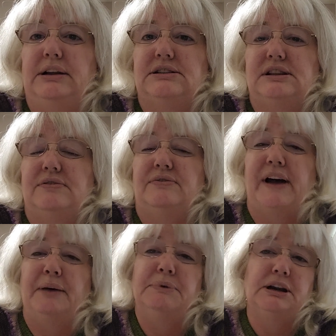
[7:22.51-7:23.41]
is the
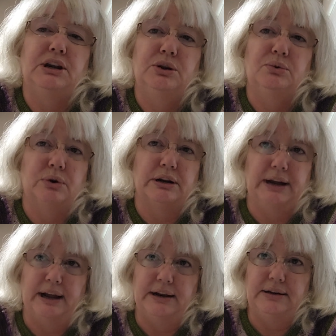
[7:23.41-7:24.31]
fabric you're
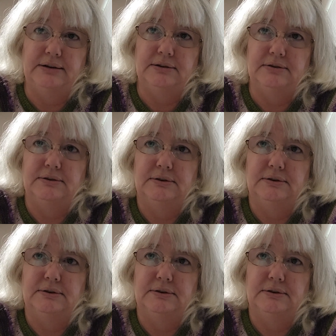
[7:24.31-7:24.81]
getting